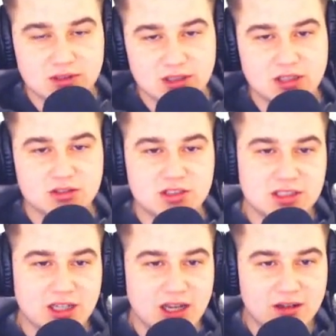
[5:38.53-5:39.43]
countries
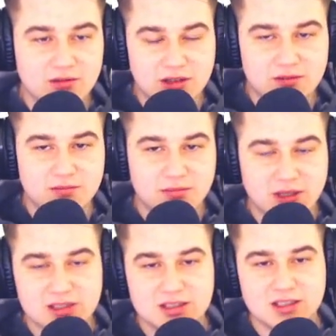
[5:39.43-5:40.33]
and, well,
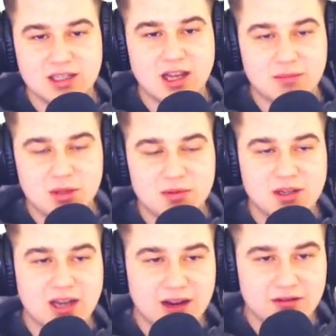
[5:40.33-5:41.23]
places and people
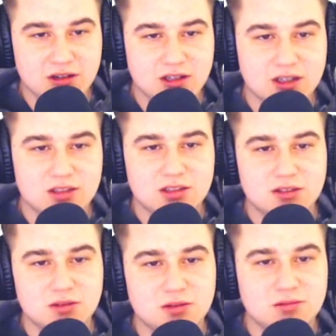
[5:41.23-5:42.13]
in Africa
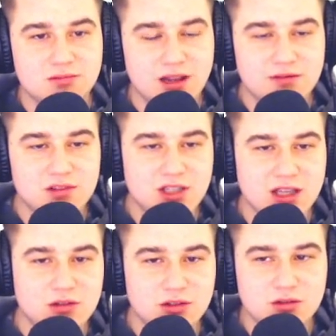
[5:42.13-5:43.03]
to leverage the
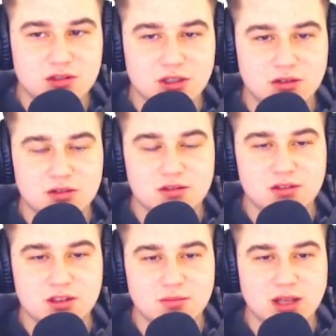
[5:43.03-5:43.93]
LQ
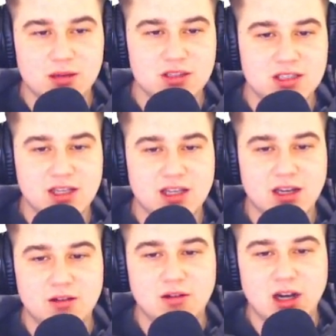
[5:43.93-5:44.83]
token to be able to take
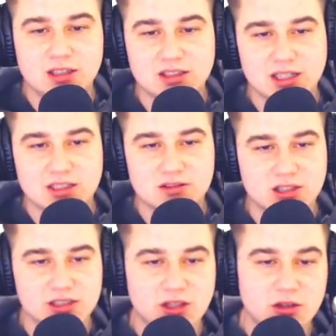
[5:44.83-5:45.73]
out
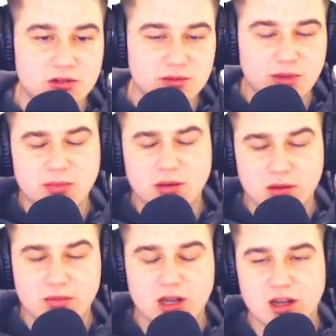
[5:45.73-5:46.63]
uncollateralized loans, blah, blah,
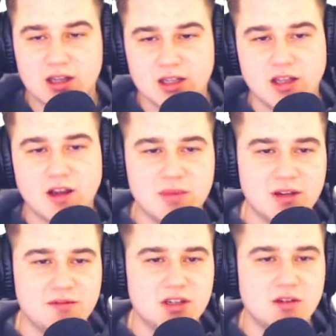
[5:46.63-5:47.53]
blah, blah. I've made
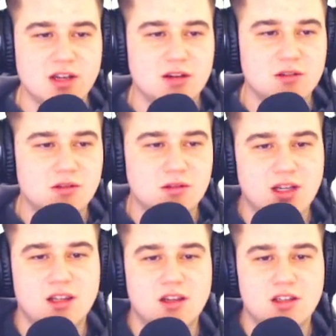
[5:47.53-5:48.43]
a video on LQ
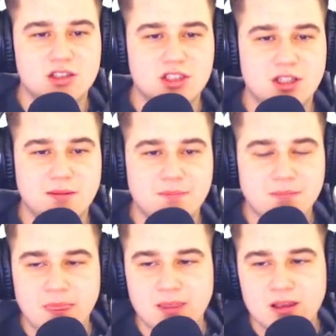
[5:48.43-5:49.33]
like last year.
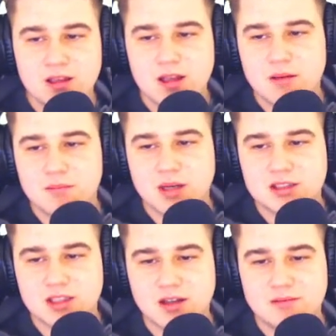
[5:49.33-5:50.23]

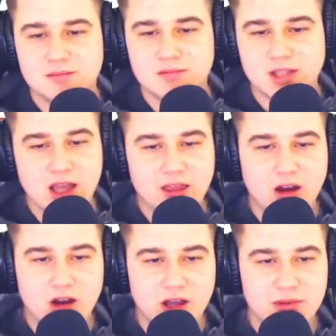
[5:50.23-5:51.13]
But yeah, the
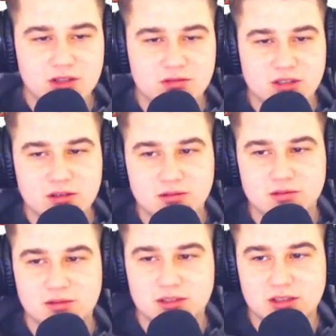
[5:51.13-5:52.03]
hype is
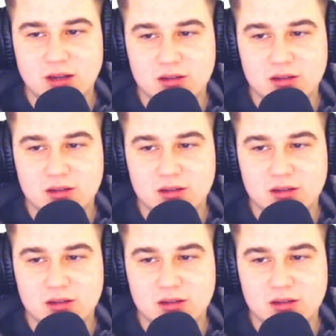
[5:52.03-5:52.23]
real. It's